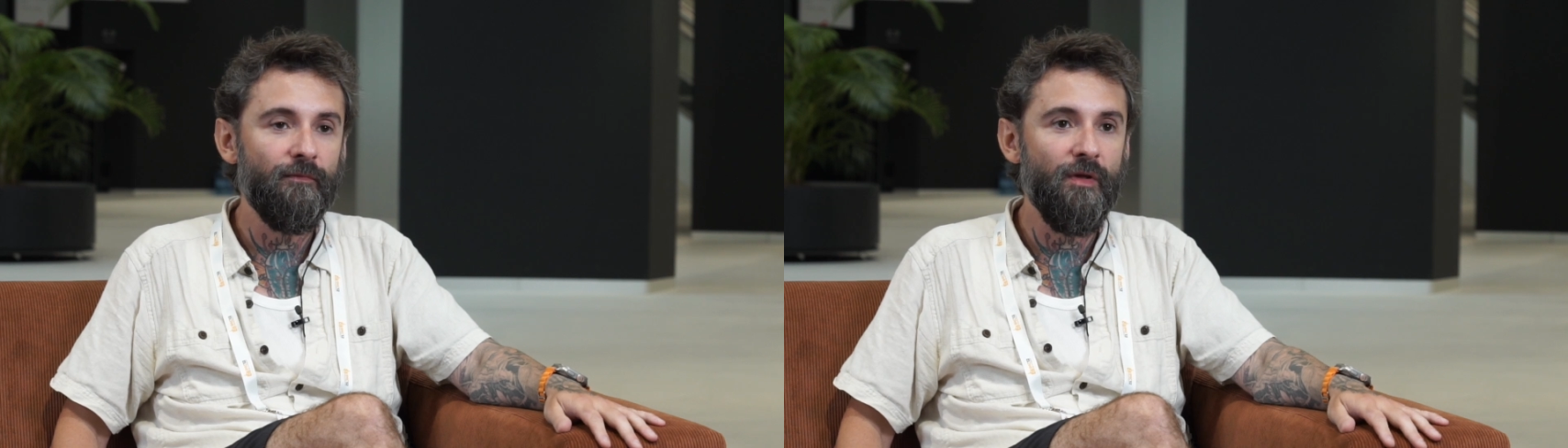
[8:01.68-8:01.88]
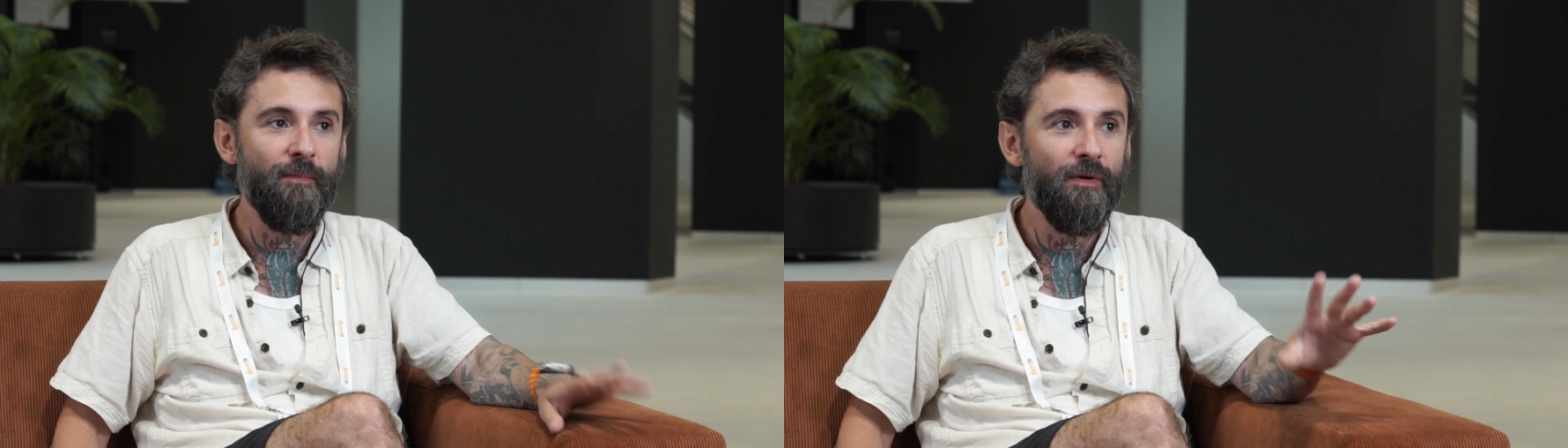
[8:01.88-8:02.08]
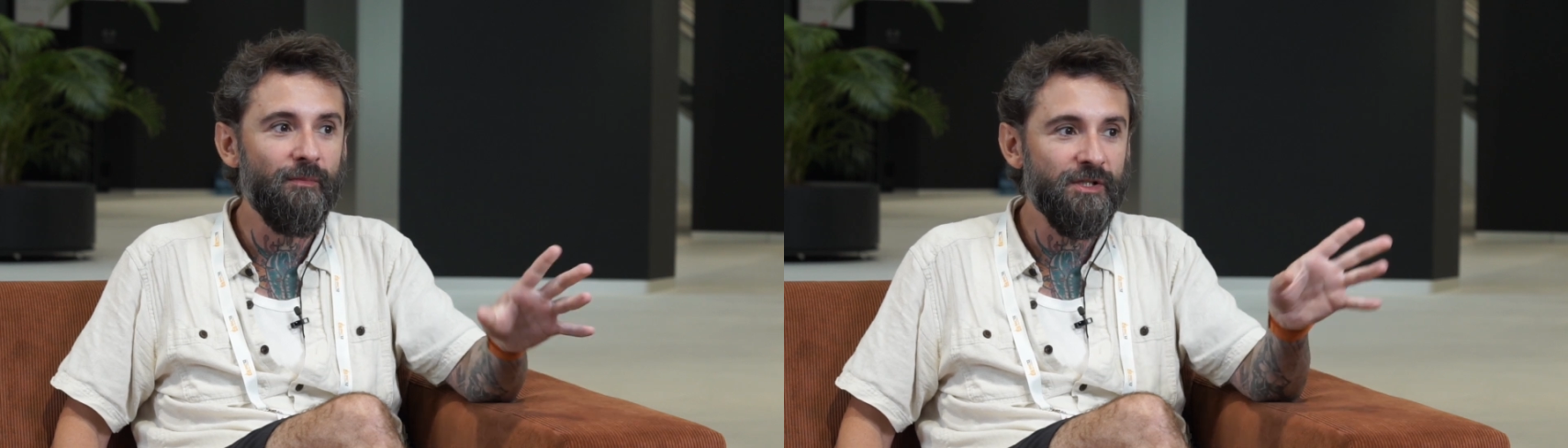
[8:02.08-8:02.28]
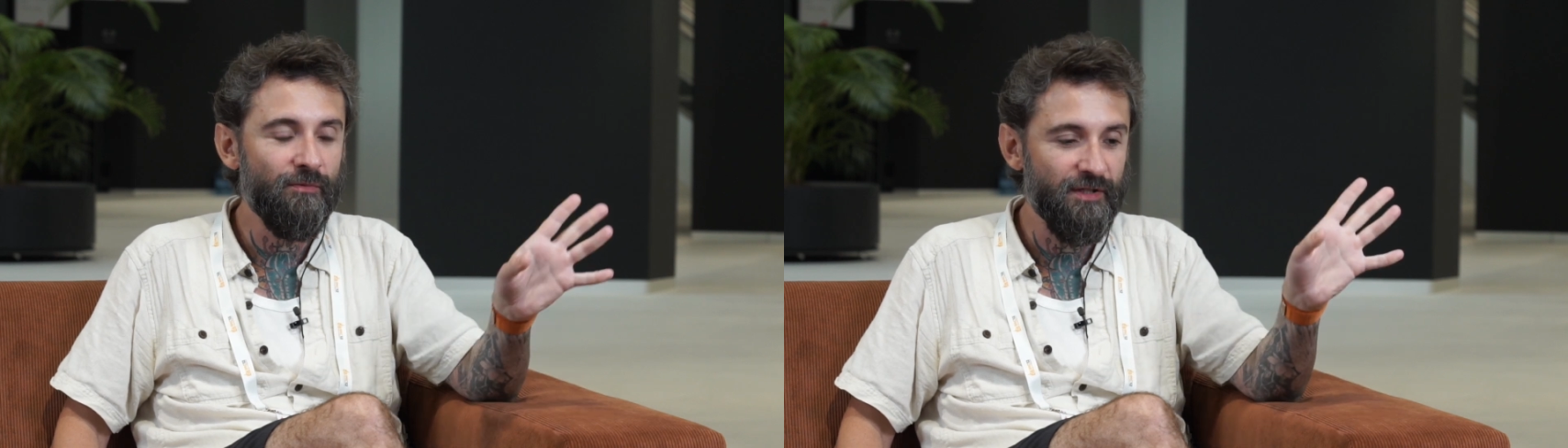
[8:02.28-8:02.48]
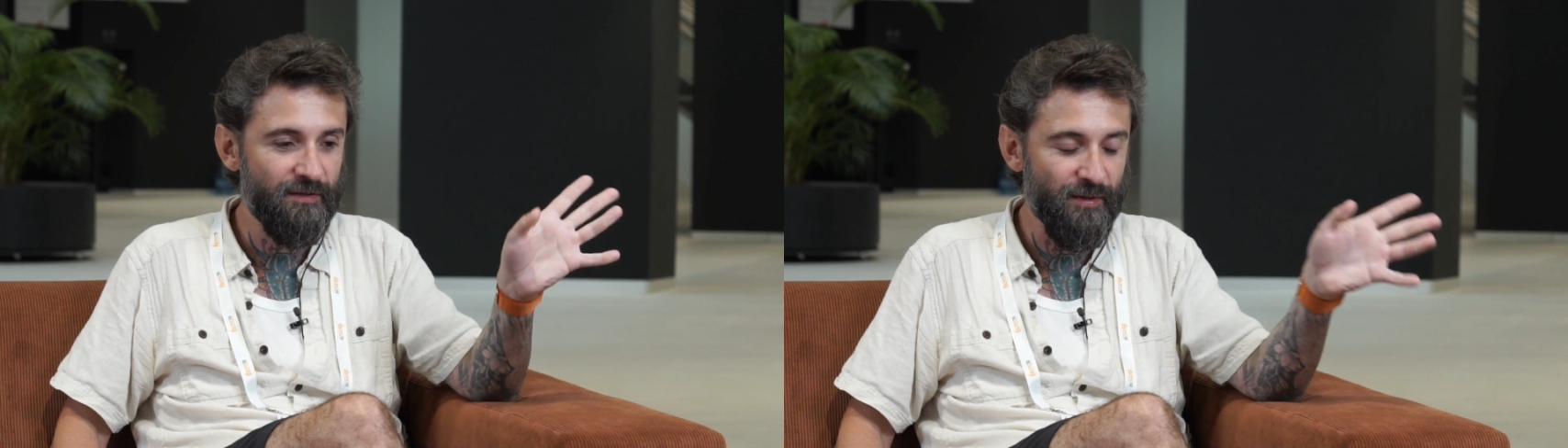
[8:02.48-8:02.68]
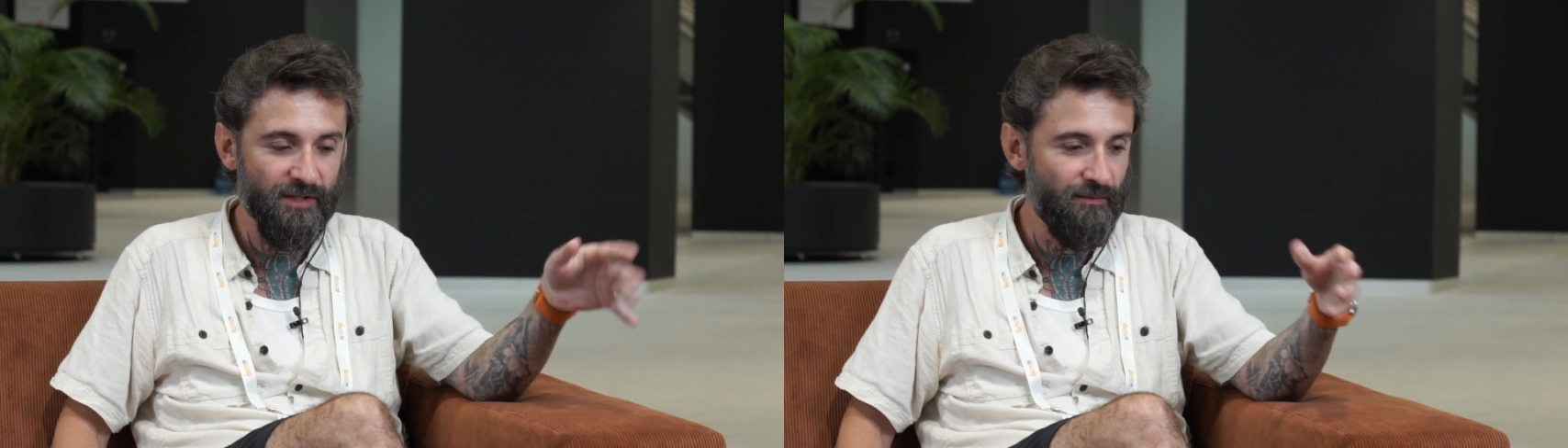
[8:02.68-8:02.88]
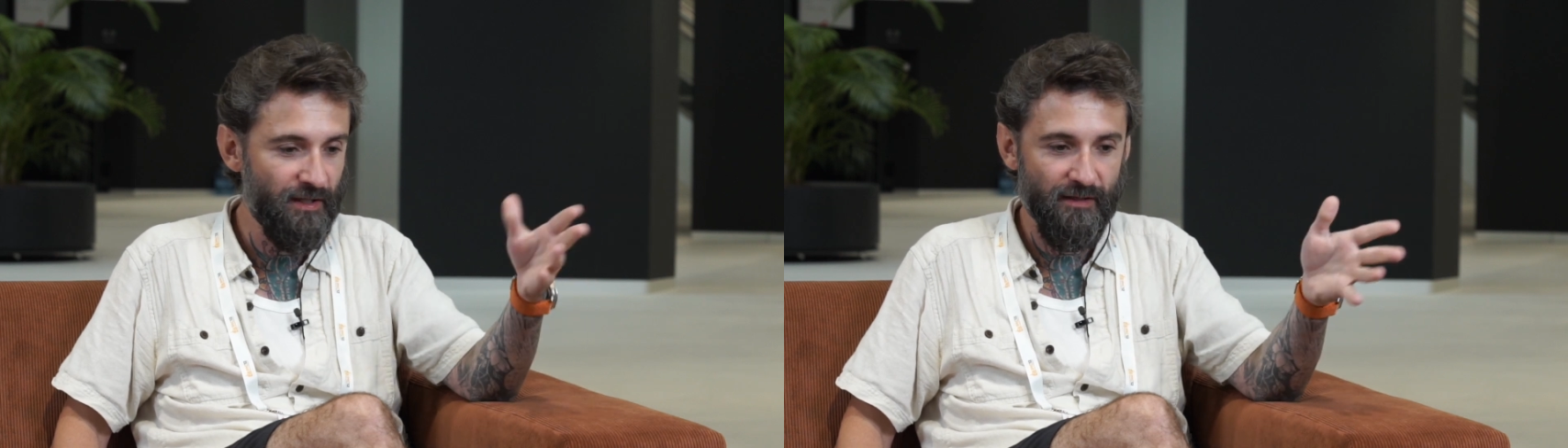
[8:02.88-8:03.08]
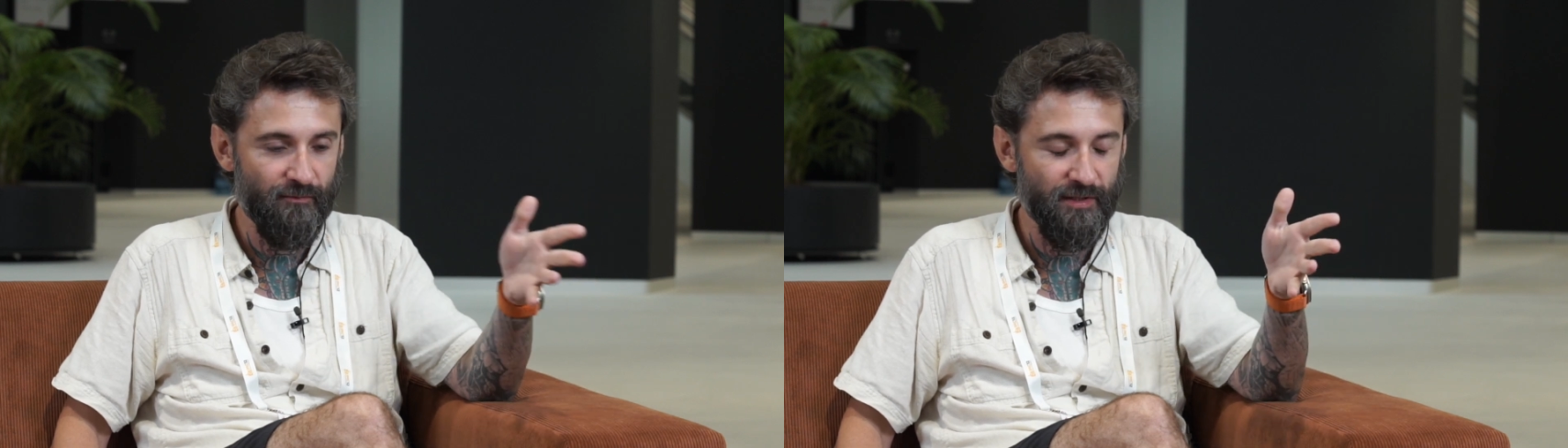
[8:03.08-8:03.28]
I published one species,
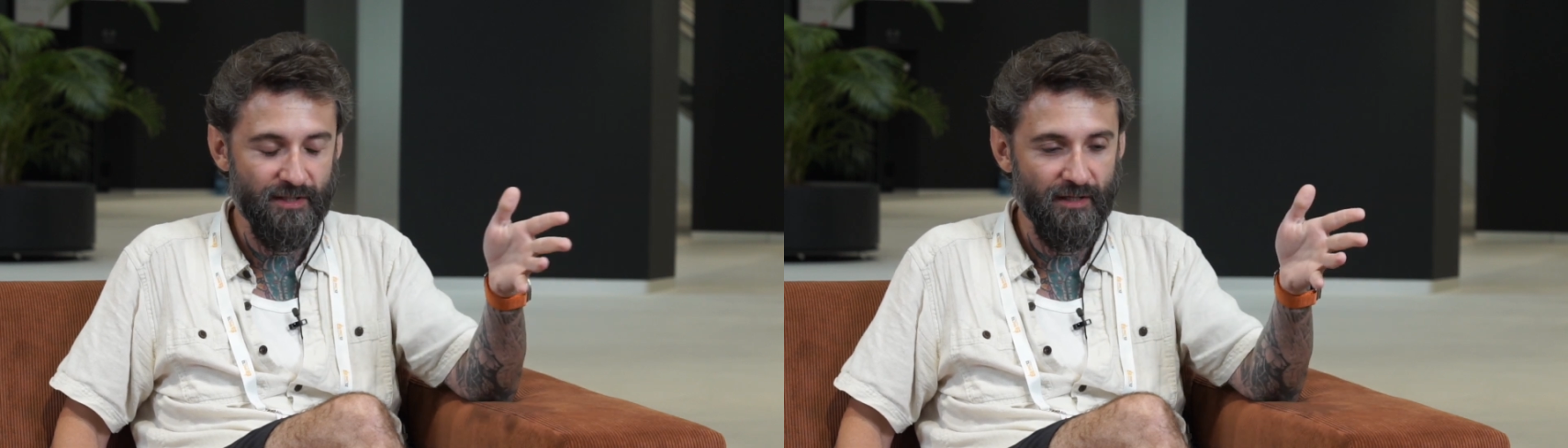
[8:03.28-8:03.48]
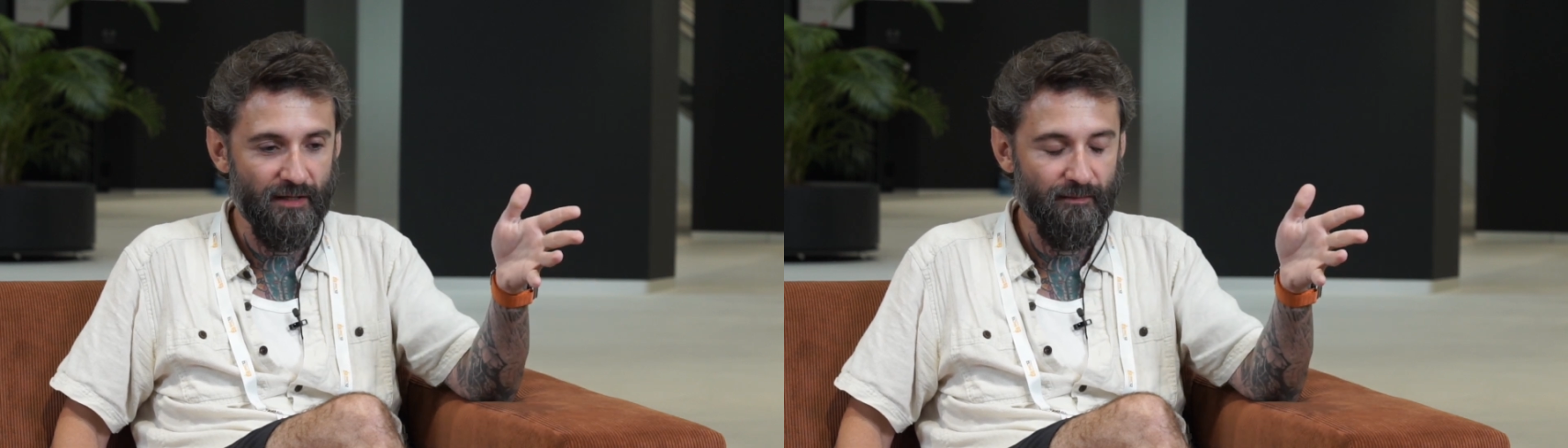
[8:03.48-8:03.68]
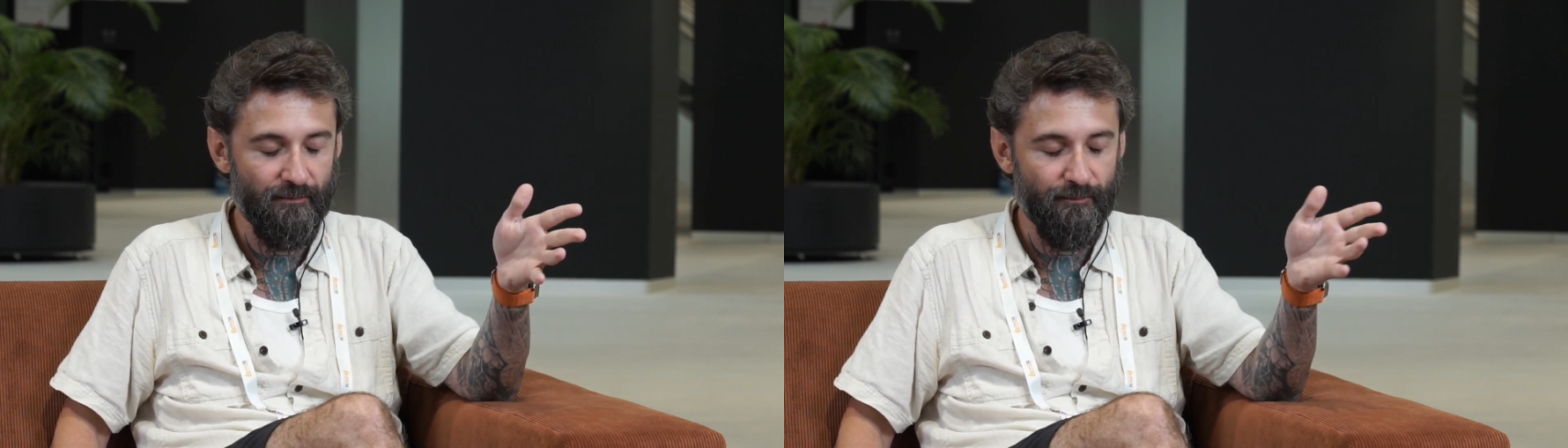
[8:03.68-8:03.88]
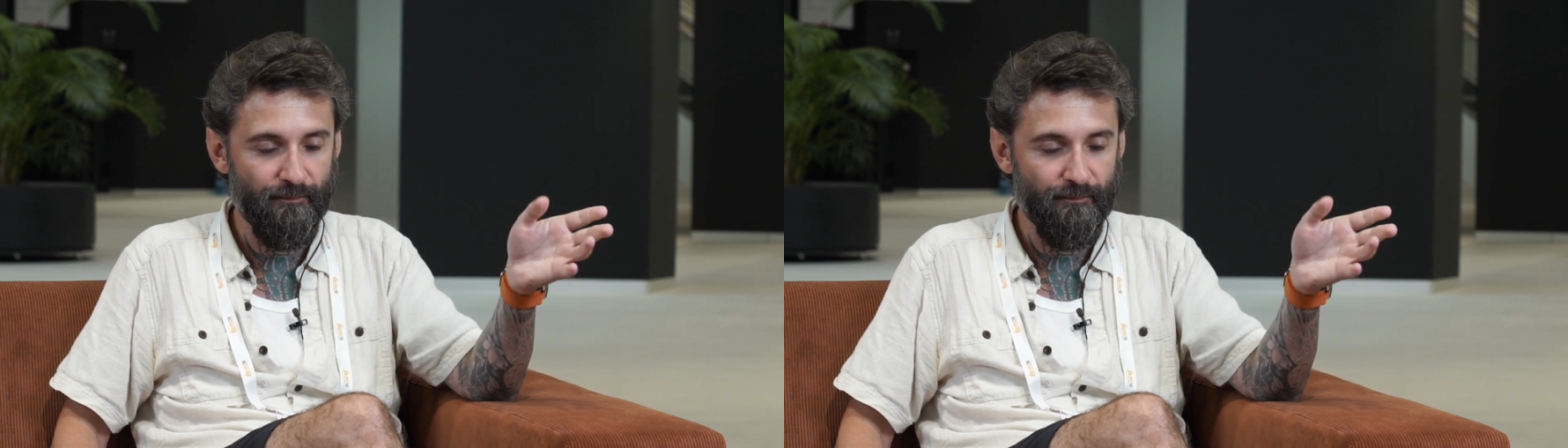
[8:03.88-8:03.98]
but it was a